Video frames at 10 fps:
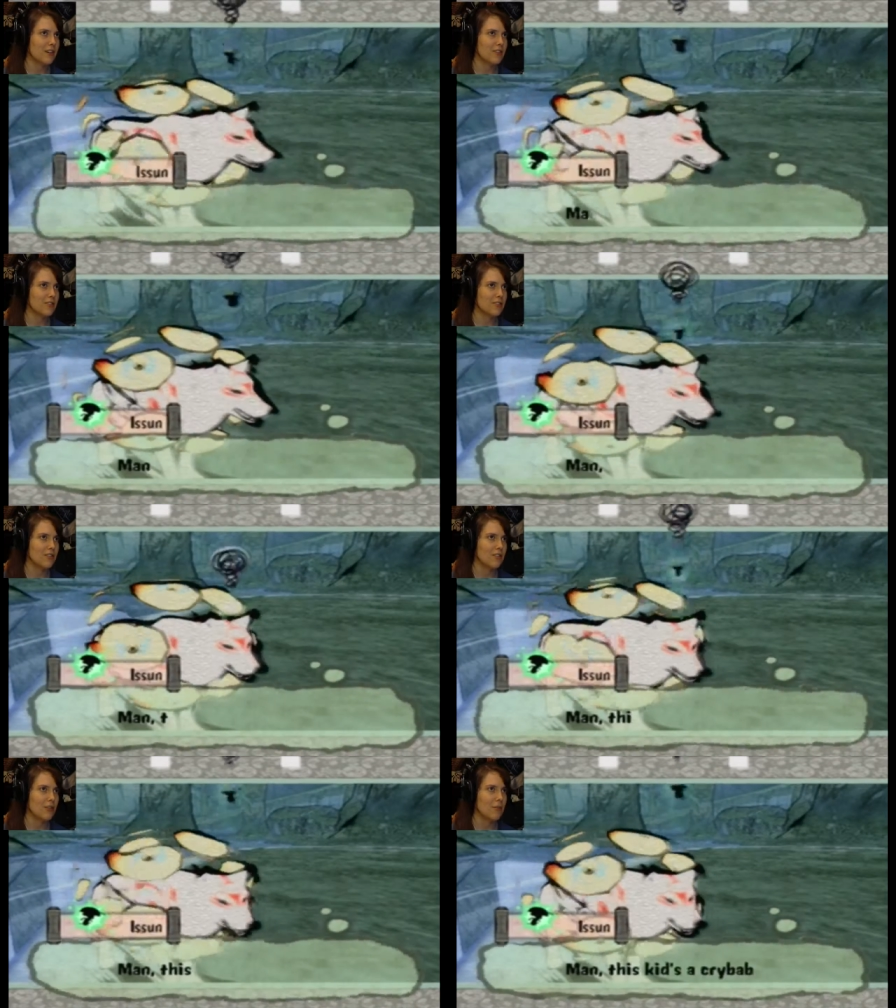Can
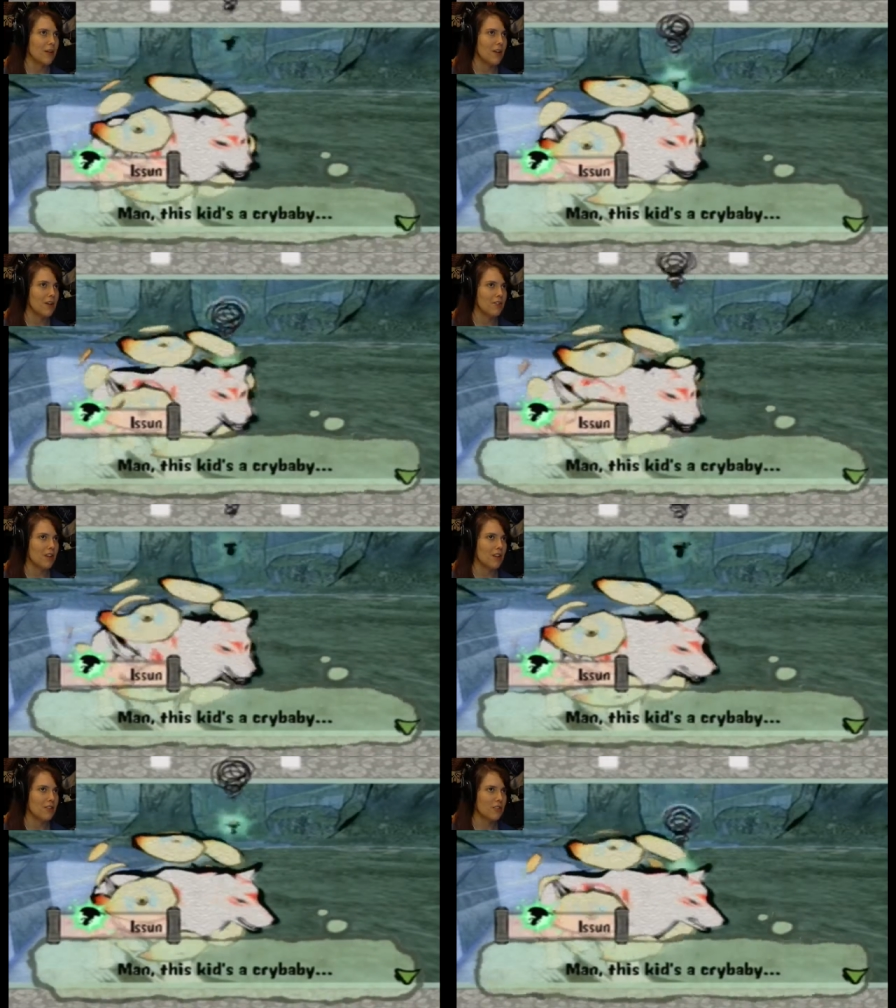I, man, this
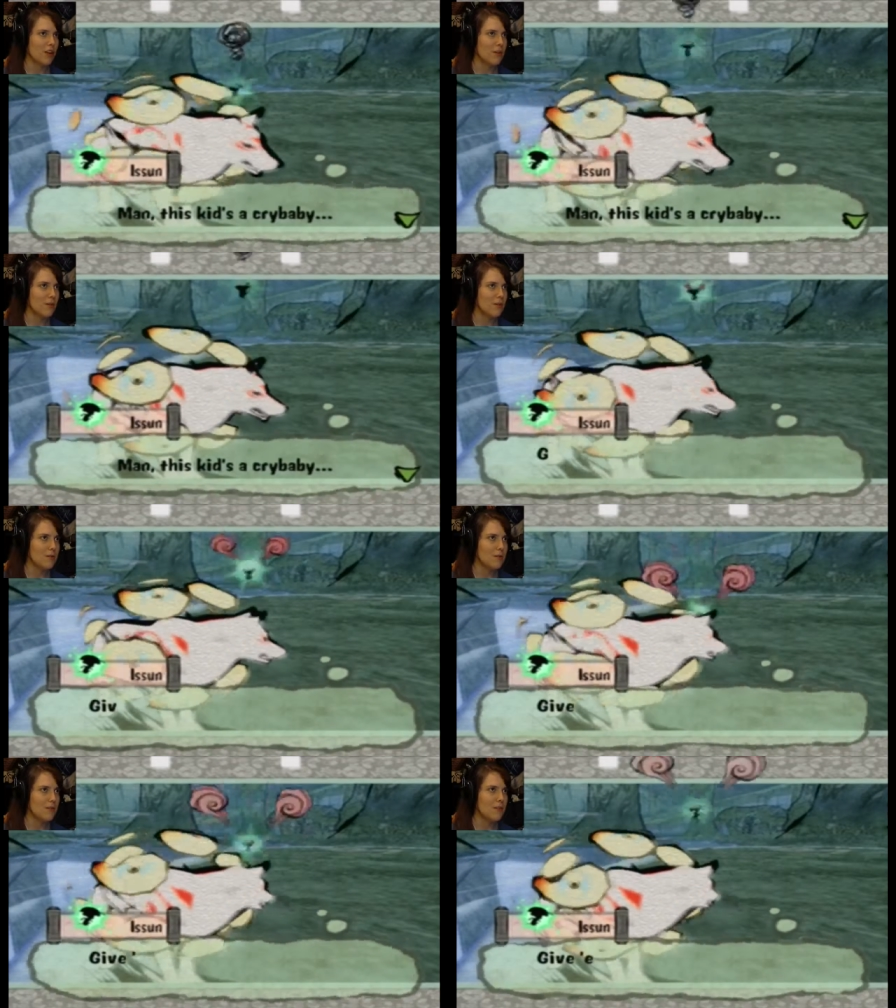guy's a
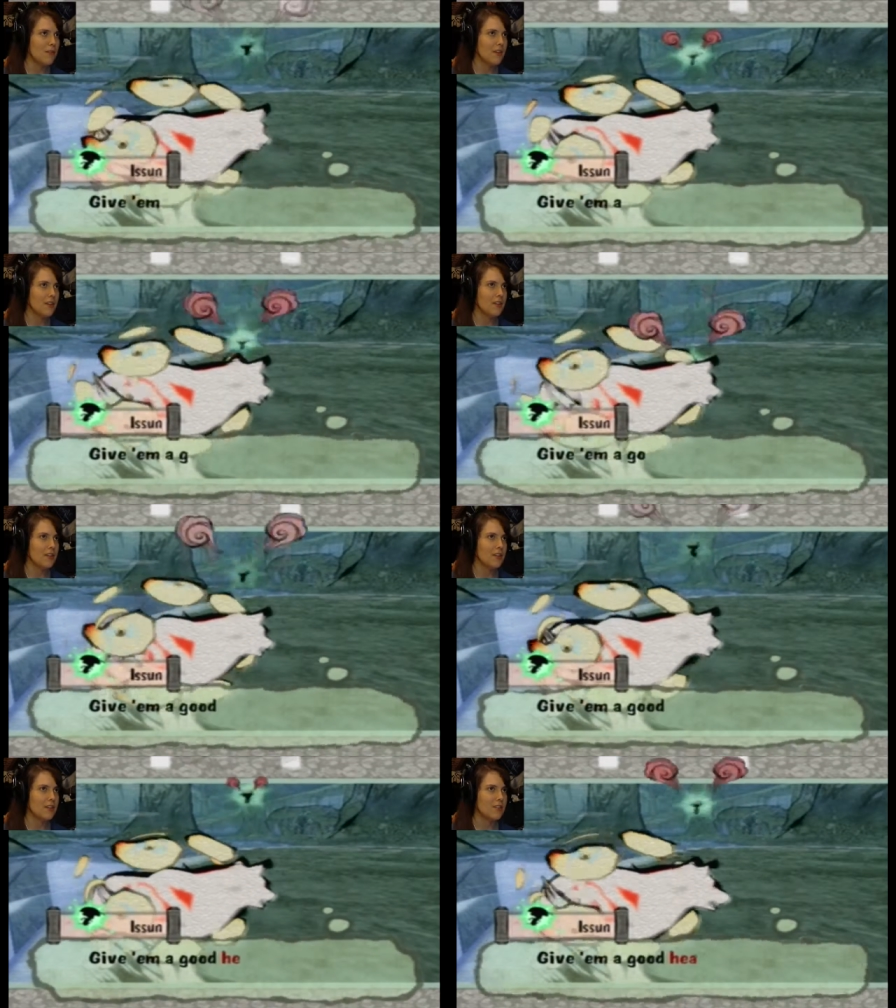crybaby.
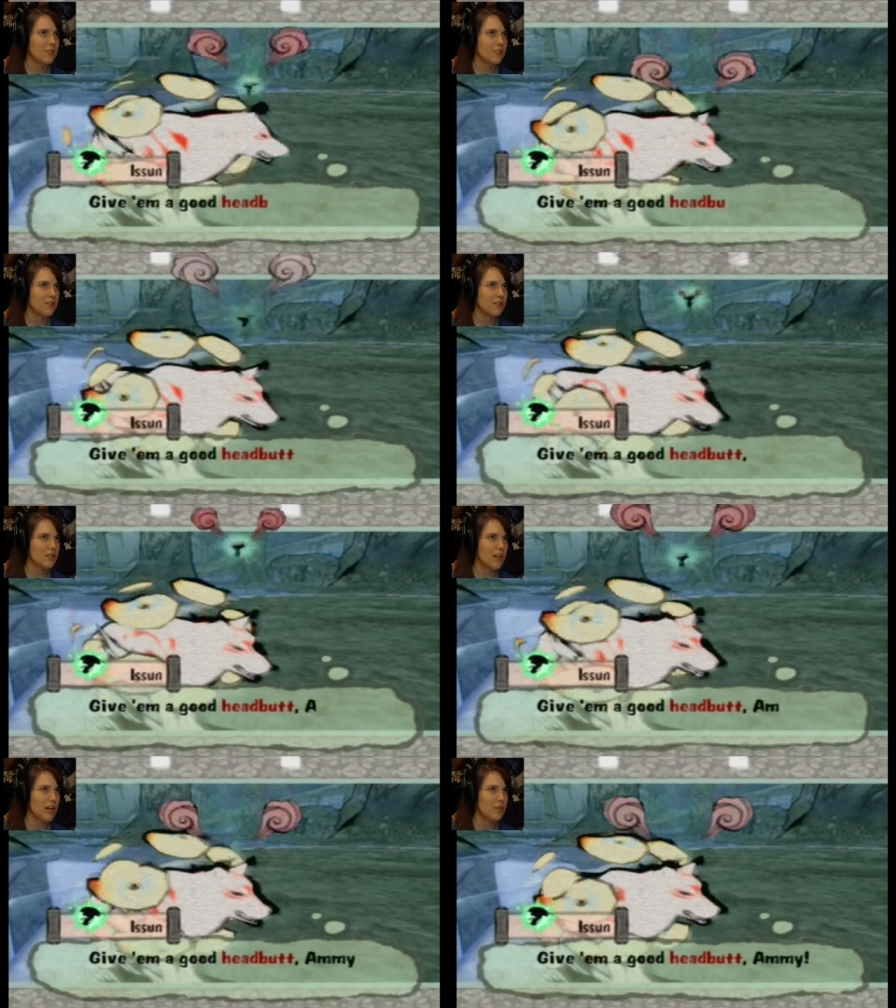Give him a
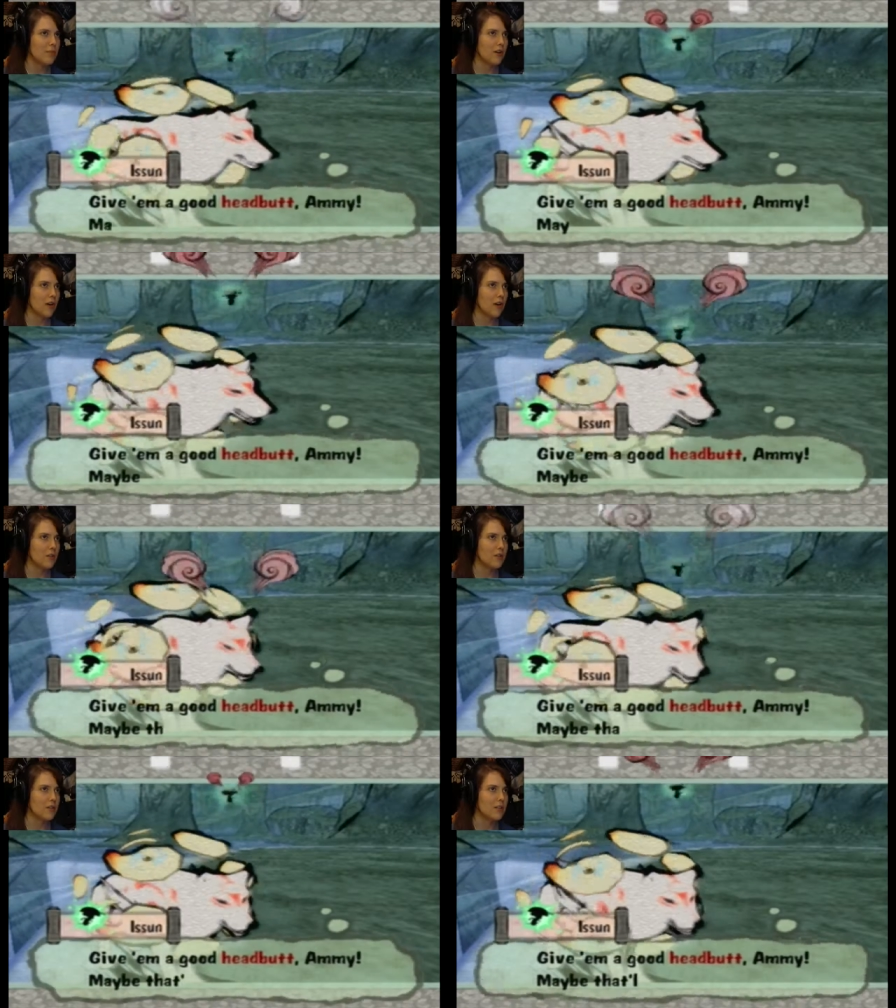good headbutt
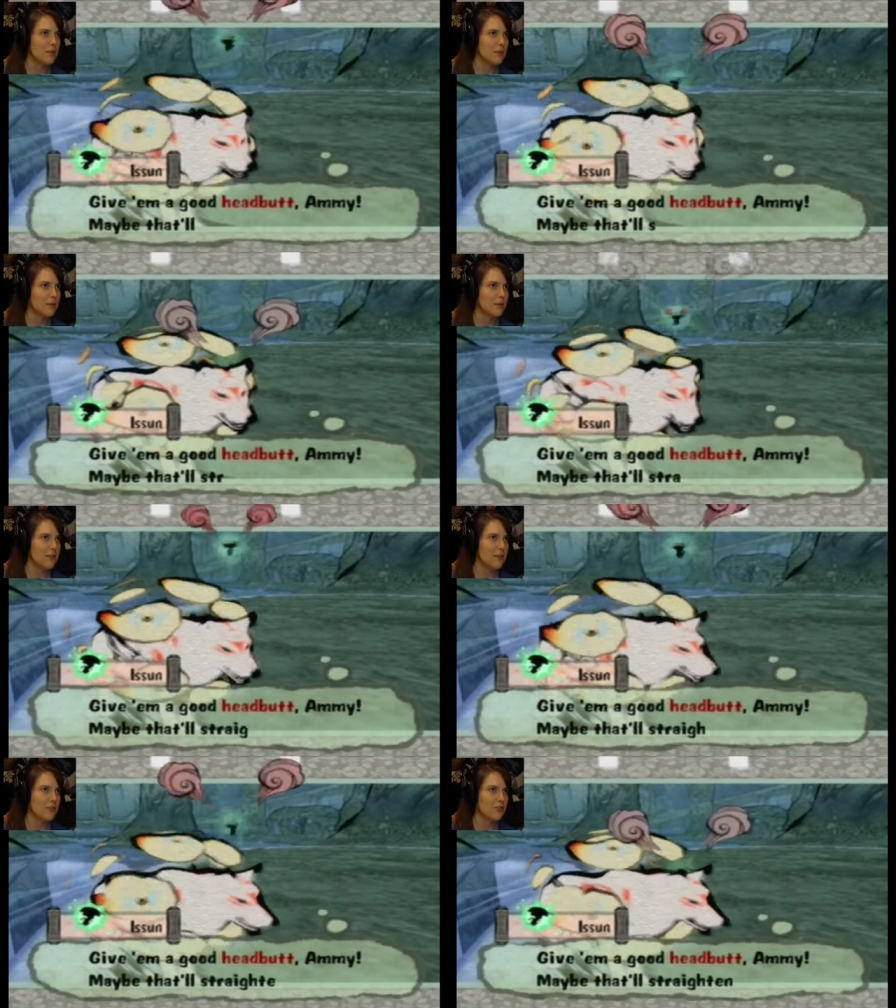on me. Maybe
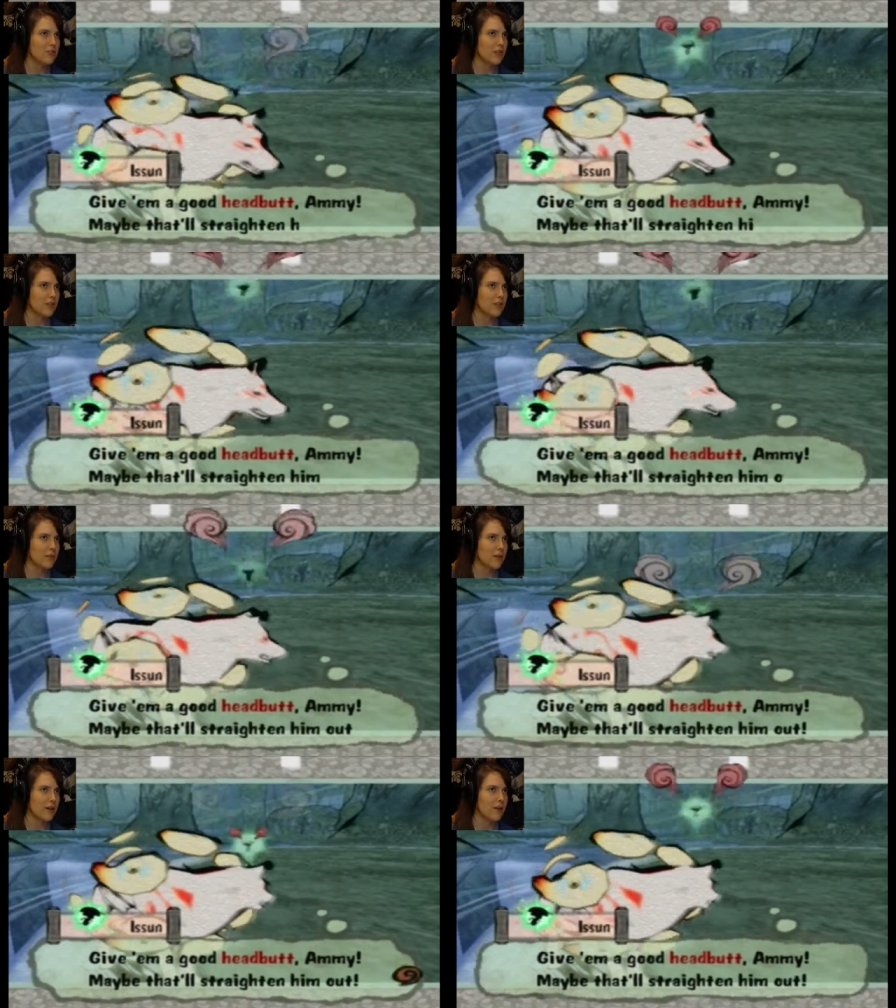that'll straighten
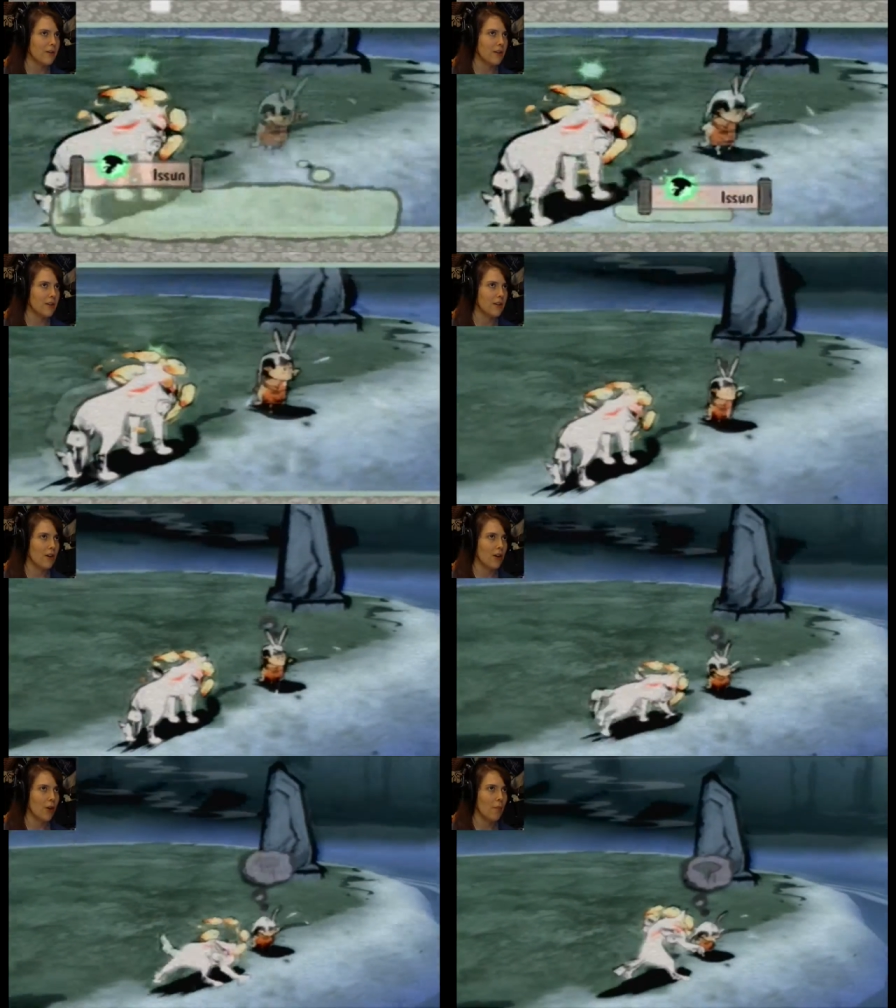him out.
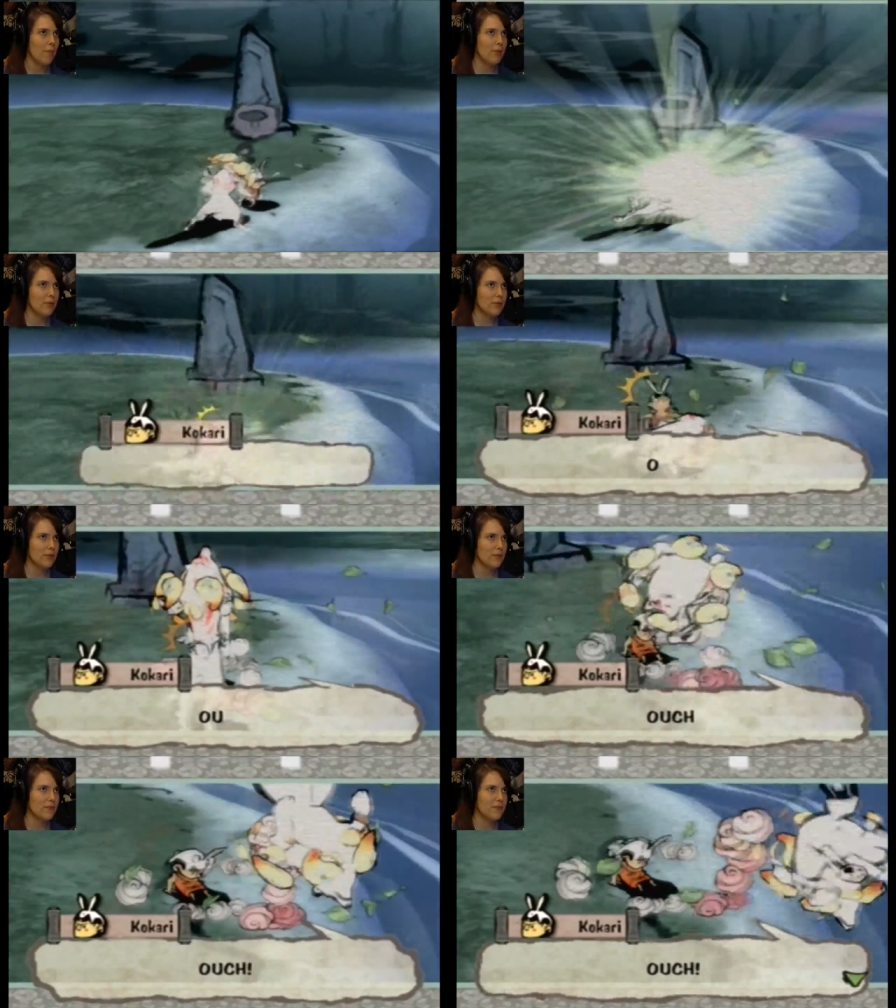
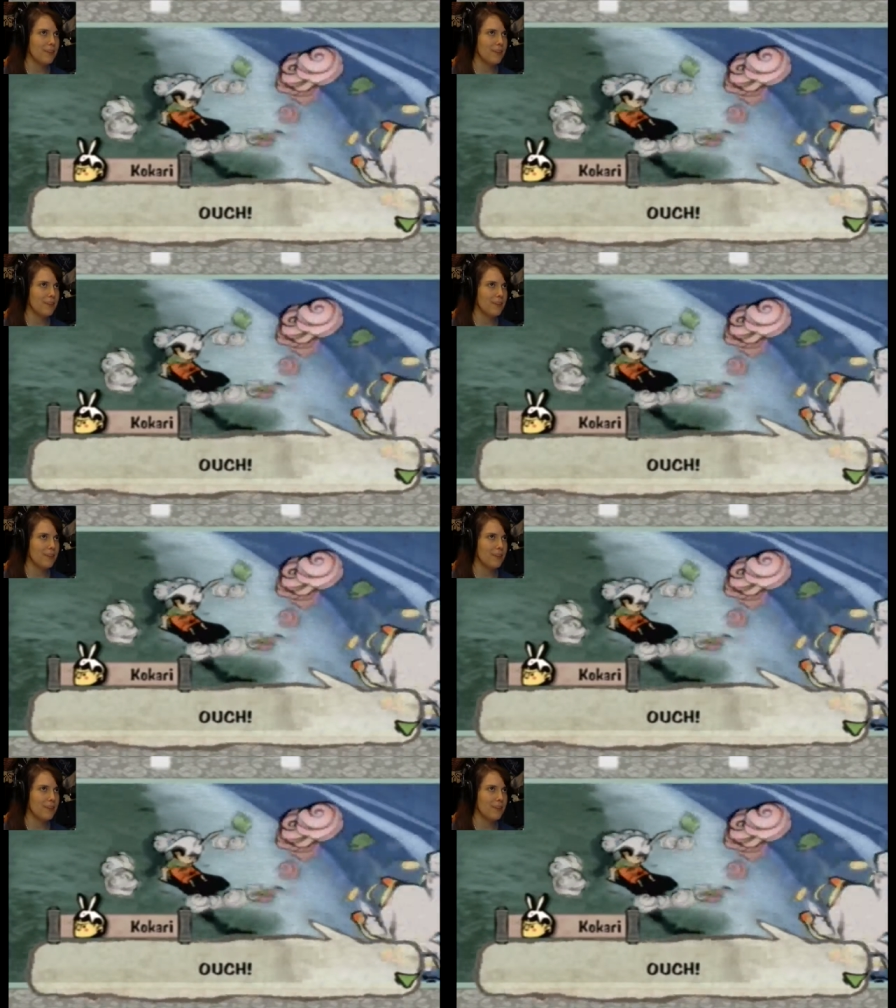Bador!